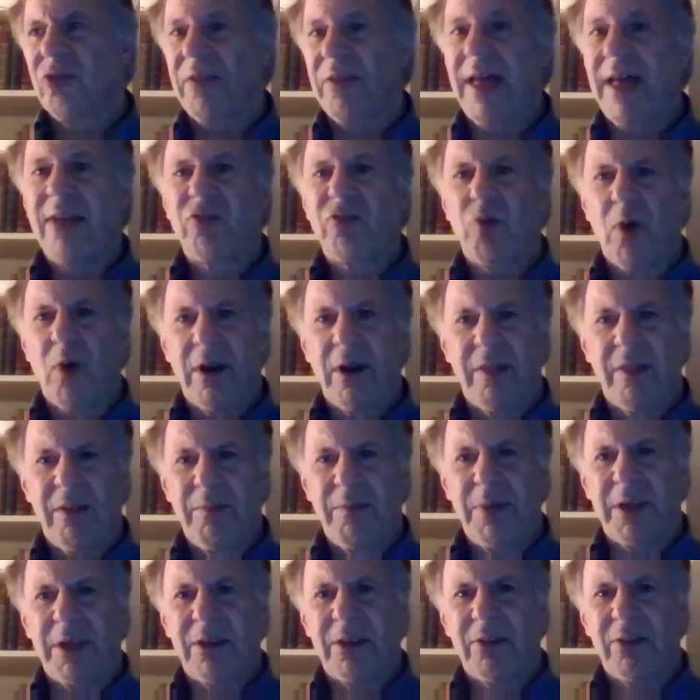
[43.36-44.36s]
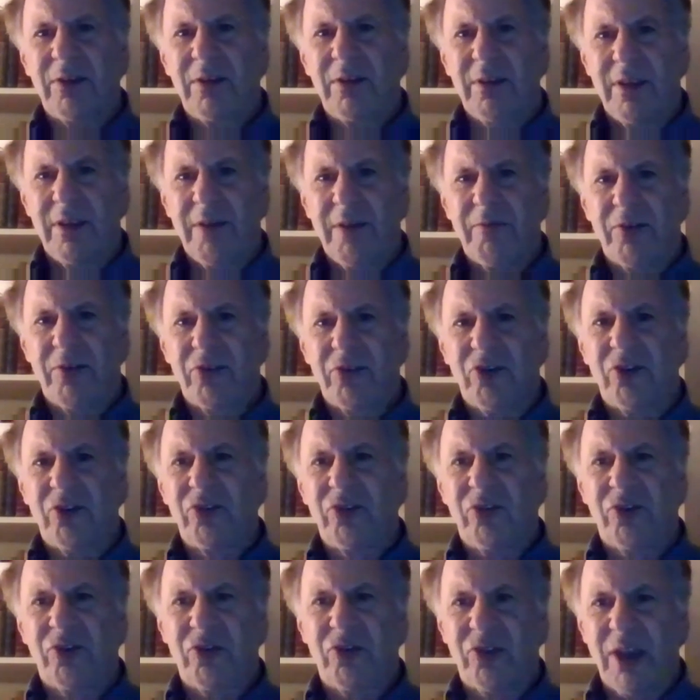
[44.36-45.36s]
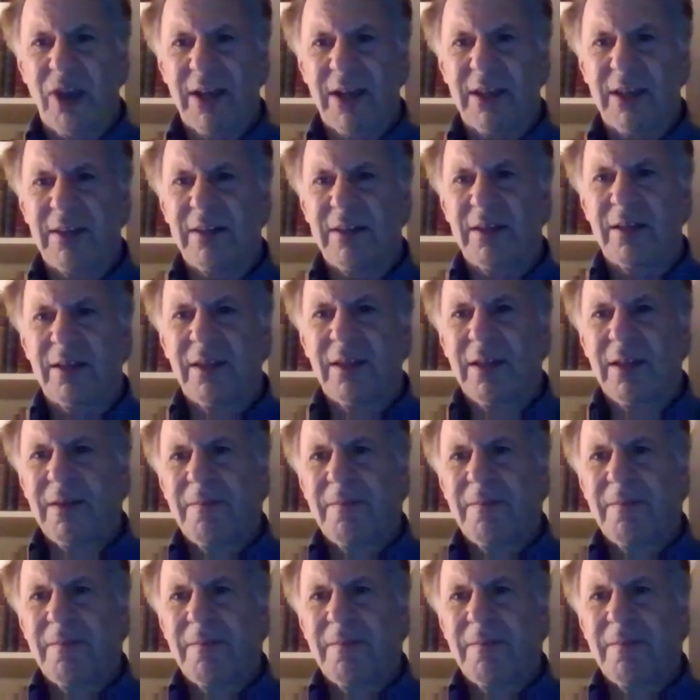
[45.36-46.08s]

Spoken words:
So that's one of the biggest differences. The second